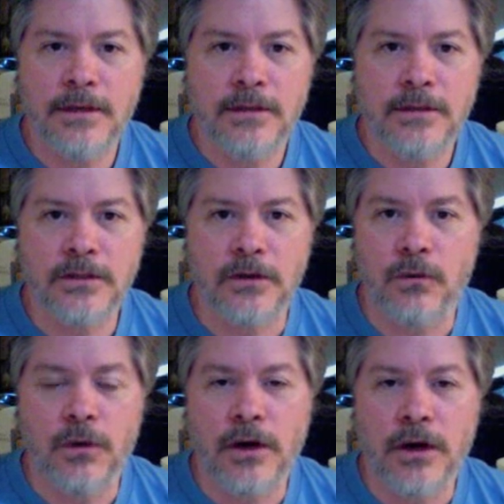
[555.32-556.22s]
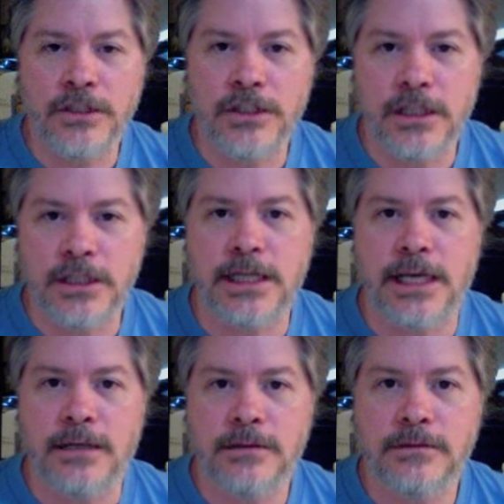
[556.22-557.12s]
So where else are you going to
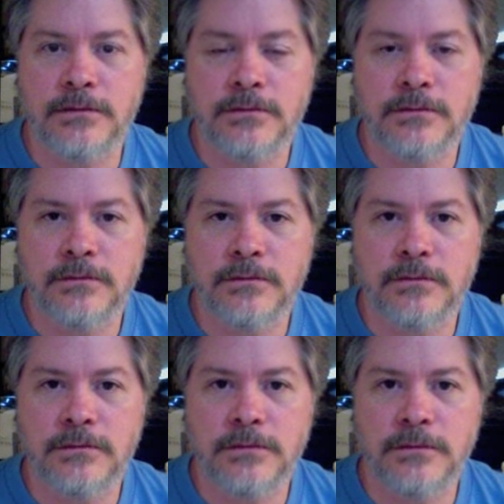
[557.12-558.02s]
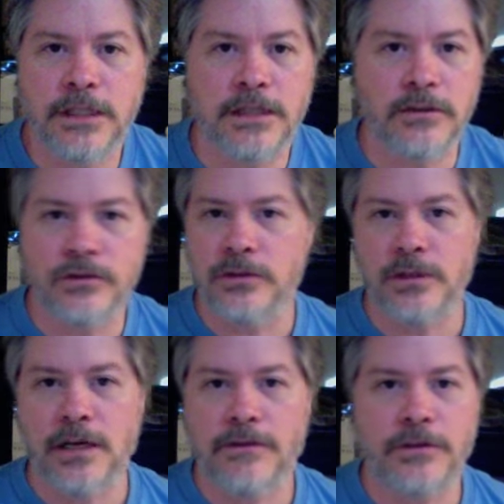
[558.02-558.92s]
stand? Either to the
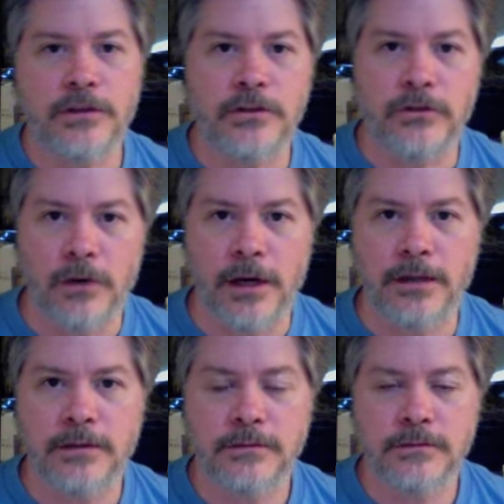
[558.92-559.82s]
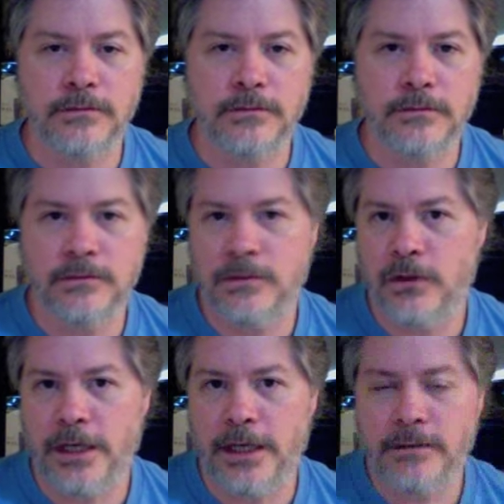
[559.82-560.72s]
left or to the right.
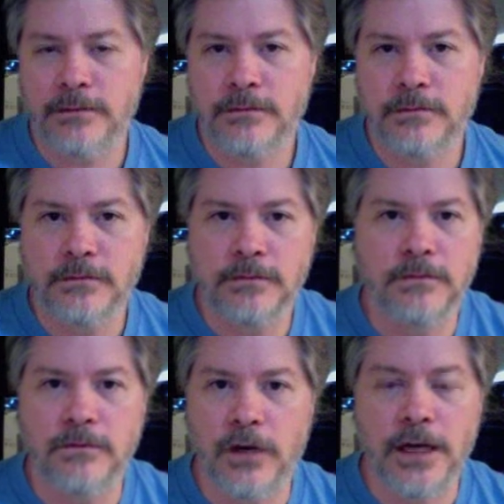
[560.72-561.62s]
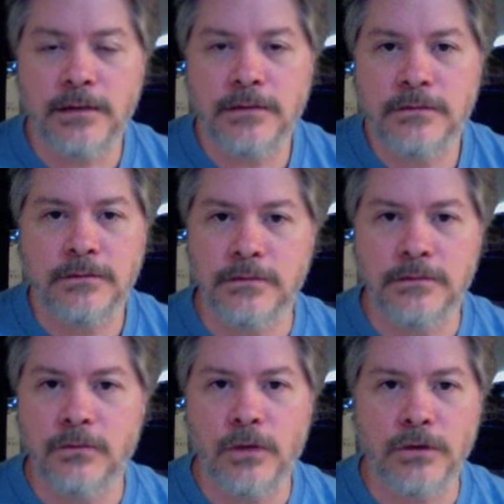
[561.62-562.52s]
Okay? Right?
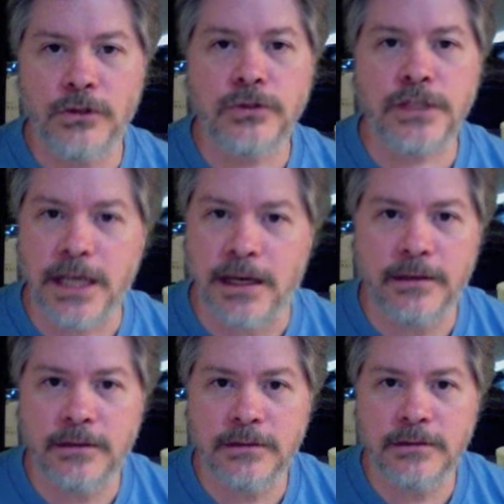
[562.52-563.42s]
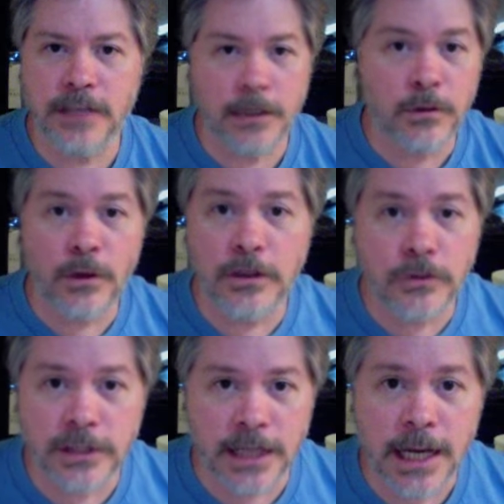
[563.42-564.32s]
Where would you stand? Tell me where you
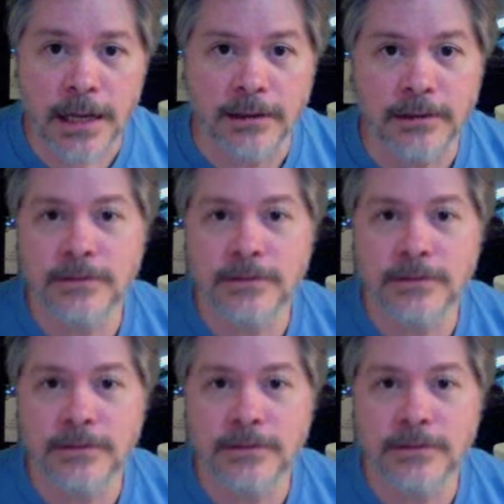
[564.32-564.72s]
would stand.